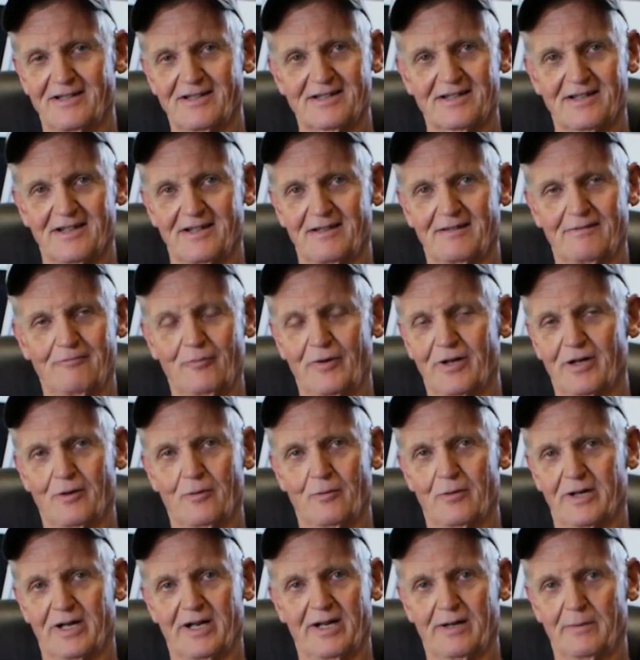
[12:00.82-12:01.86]
said, "We don't
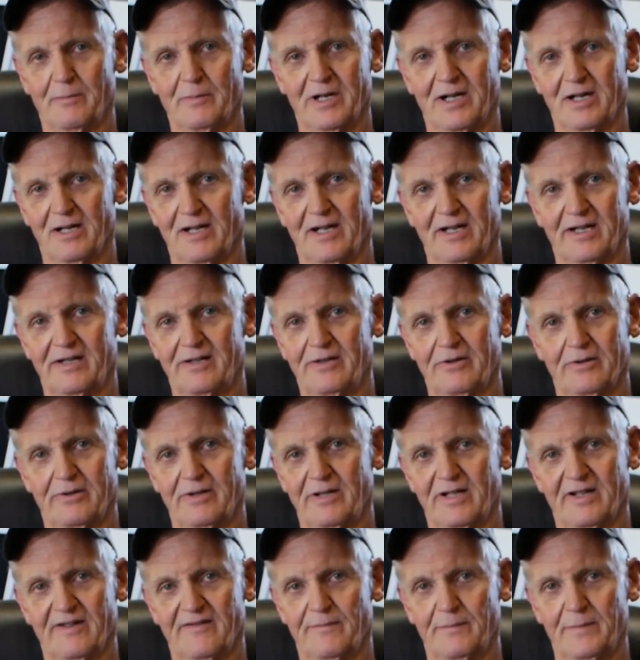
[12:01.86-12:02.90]
want anybody like you in
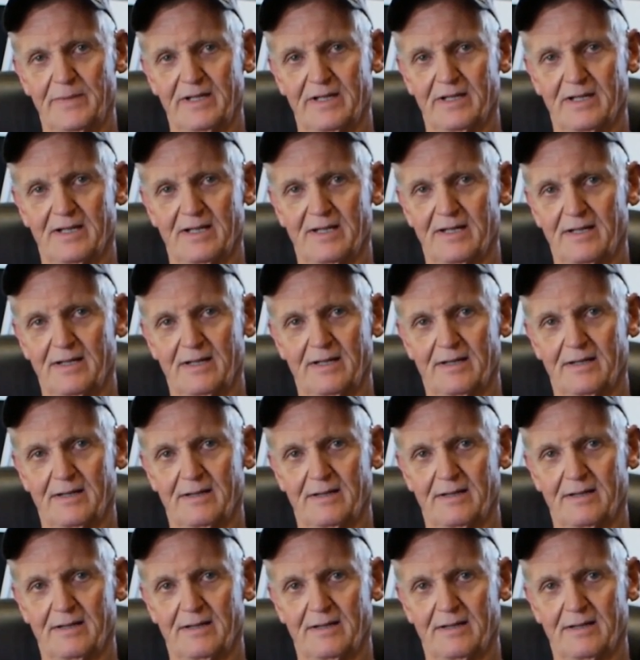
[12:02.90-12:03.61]
the FBI."